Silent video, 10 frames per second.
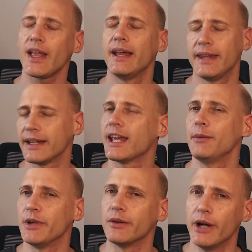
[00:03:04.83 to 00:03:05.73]
And that can
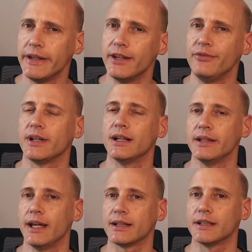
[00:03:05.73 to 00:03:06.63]
be quite difficult,
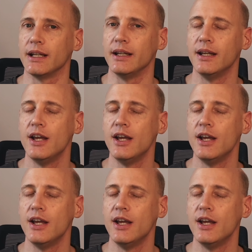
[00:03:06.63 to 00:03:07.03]
actually.